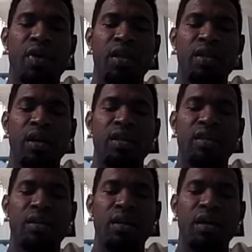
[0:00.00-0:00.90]
Javon
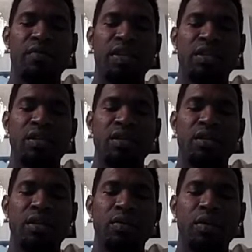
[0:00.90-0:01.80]
continue the
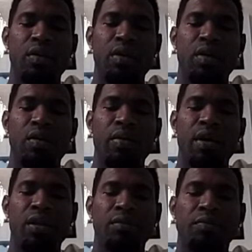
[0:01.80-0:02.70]
conversation with Owen
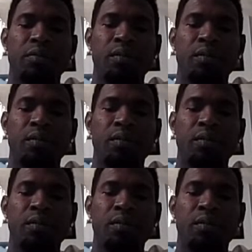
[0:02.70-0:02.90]
Owen.